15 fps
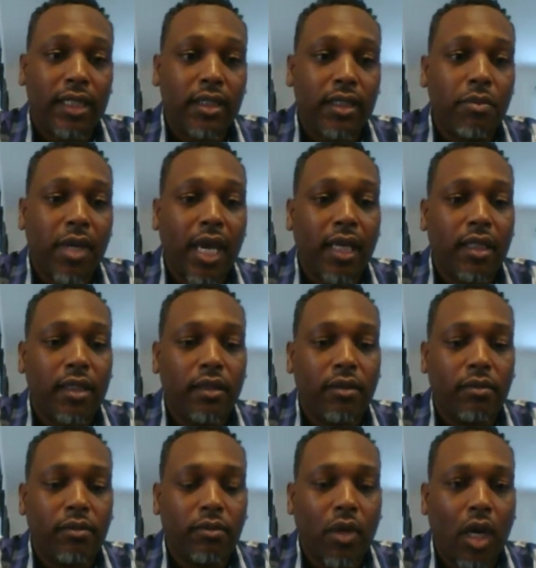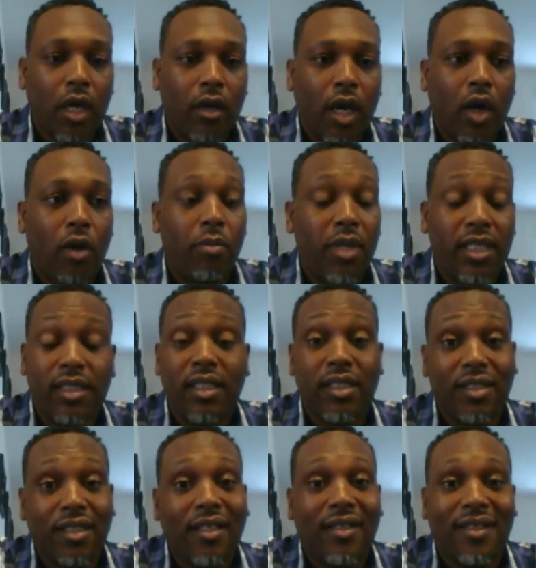COVID has impacted our
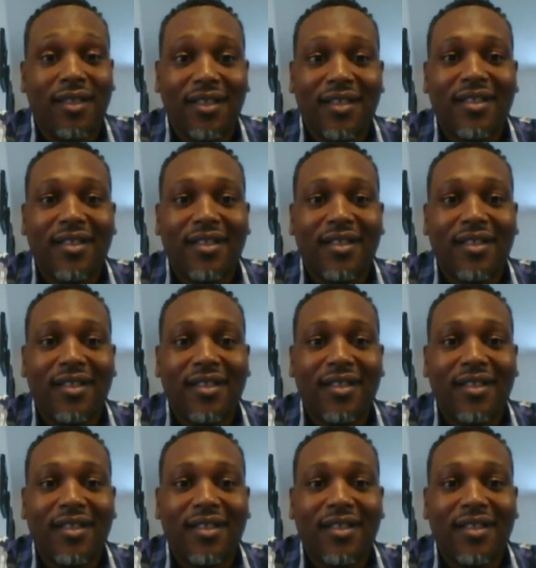business.